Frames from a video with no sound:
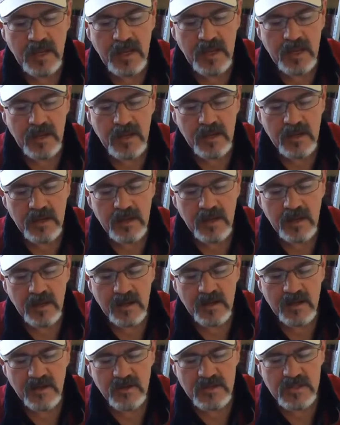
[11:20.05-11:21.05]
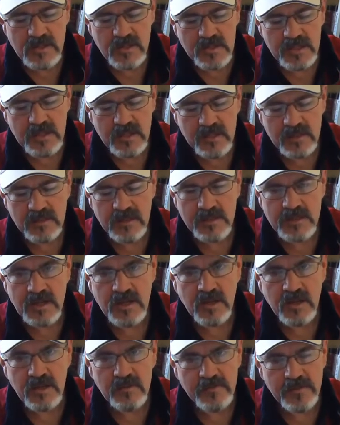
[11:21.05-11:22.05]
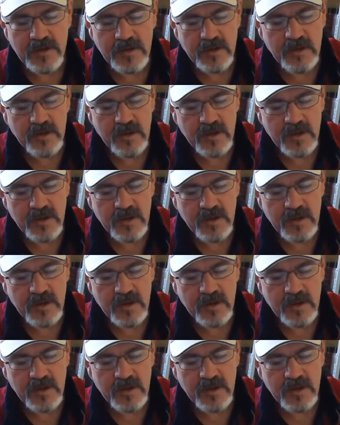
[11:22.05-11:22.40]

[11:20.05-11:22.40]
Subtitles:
and so it didn't look very good,